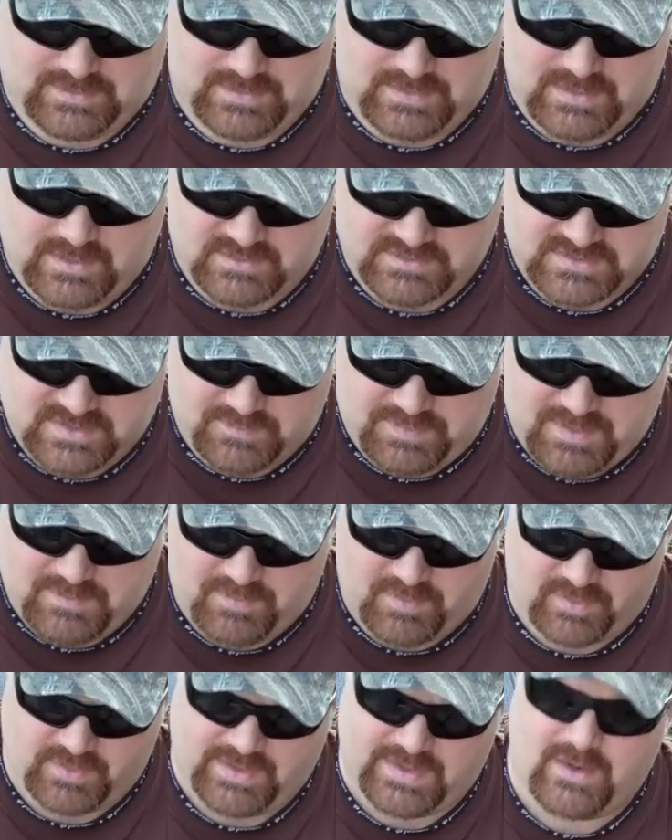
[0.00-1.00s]
you know, some
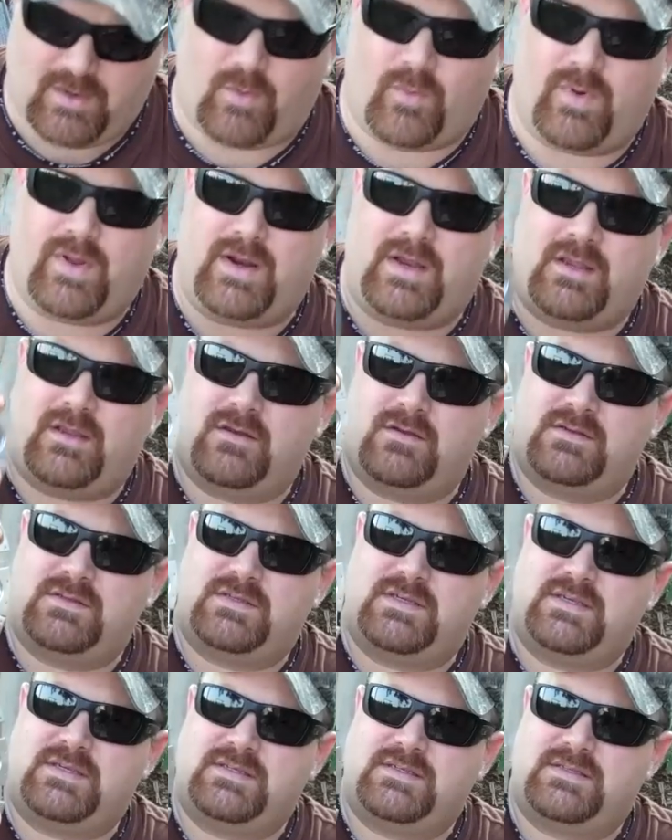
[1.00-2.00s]
people, they don't want to
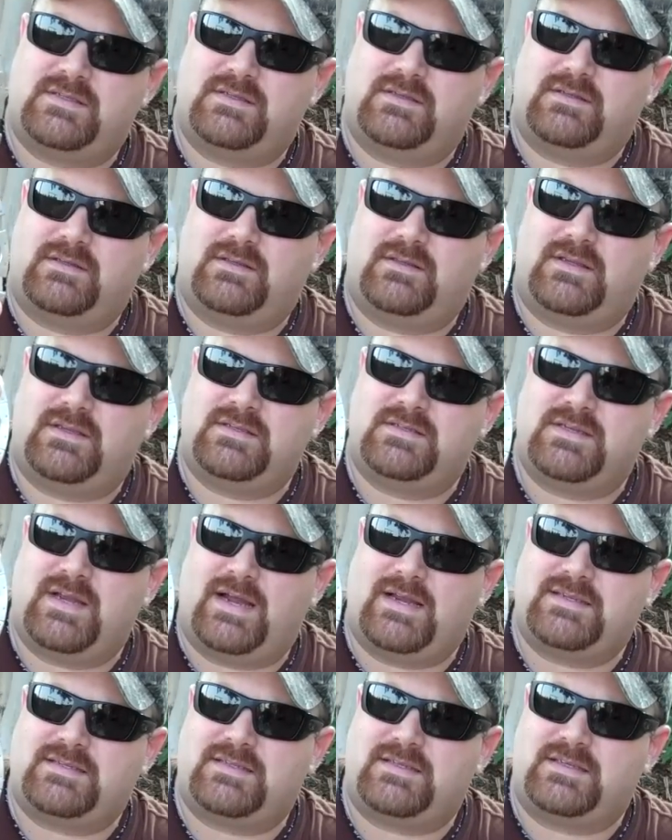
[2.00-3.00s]
use these these
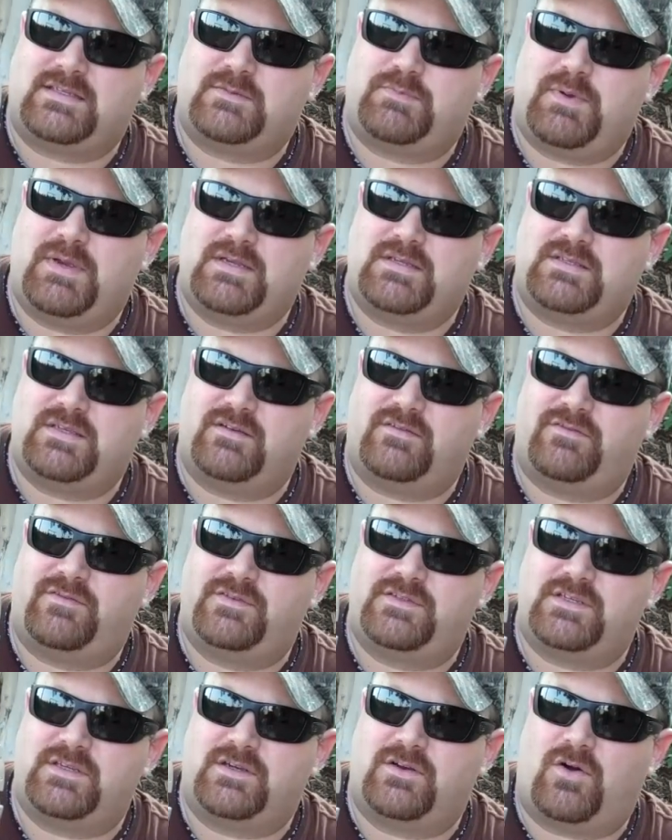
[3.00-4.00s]
nice expensive
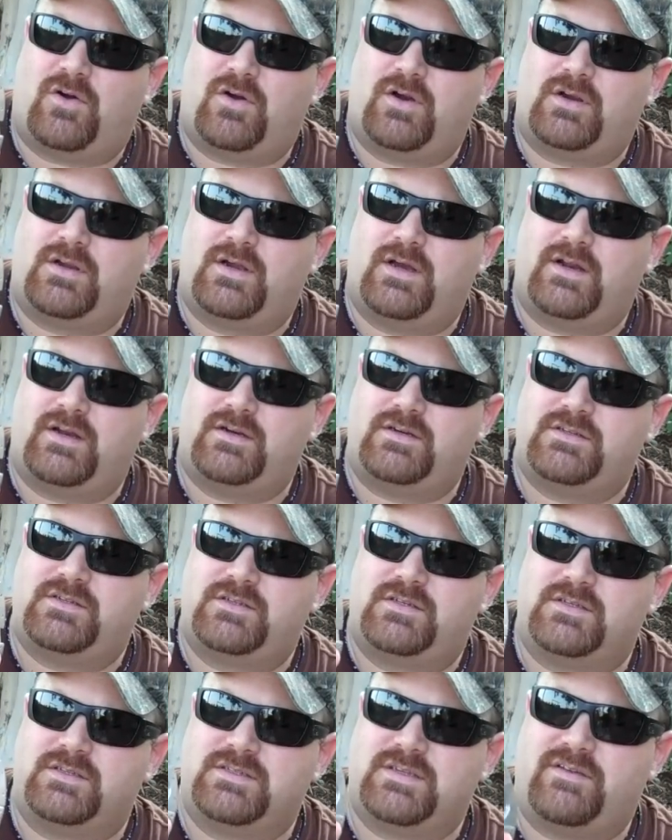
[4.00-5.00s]
cigar
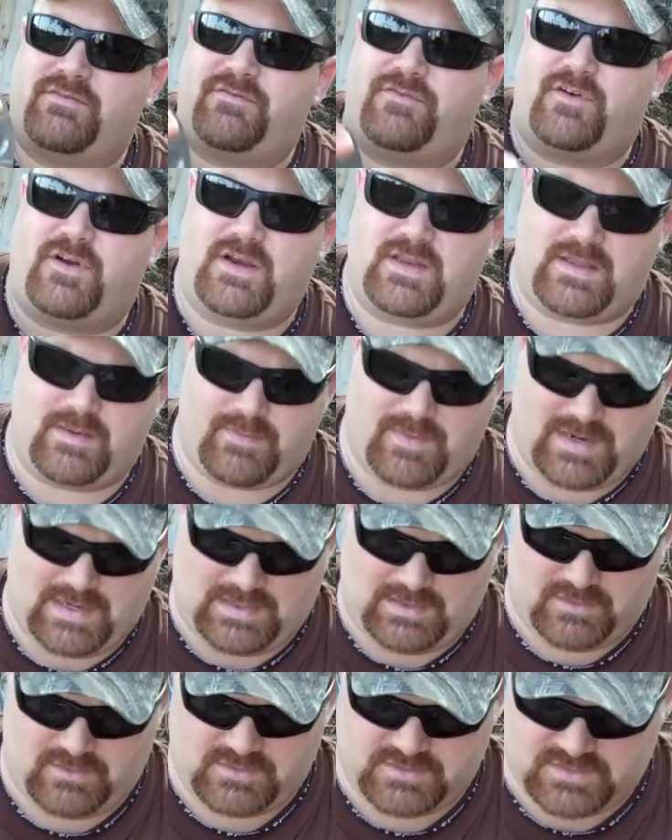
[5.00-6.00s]
cutters because they're afraid they
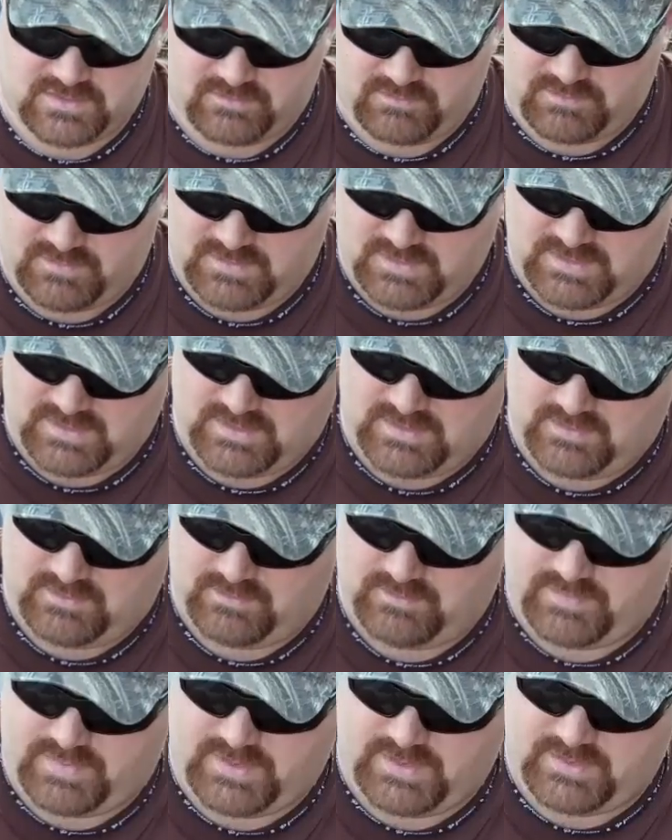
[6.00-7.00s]
might lose them.
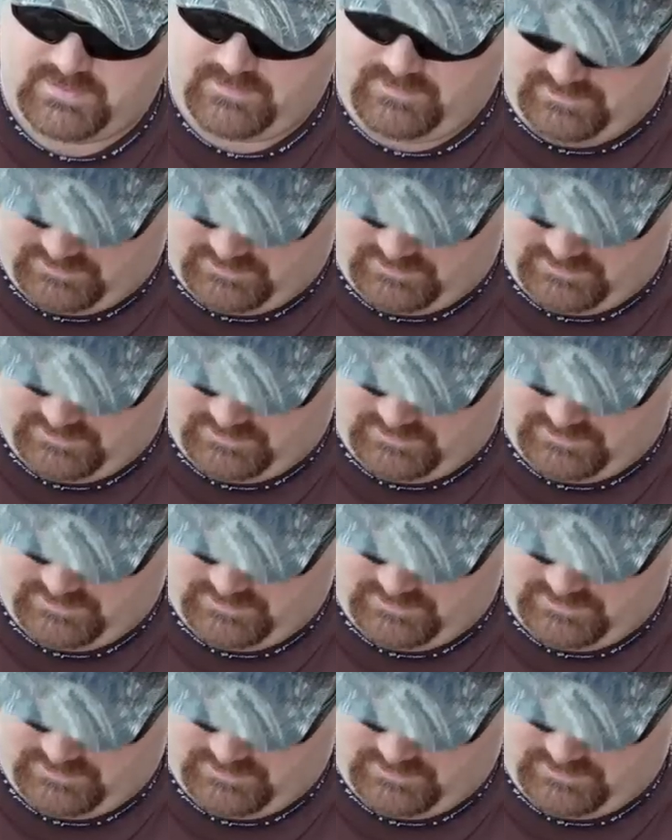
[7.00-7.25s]
But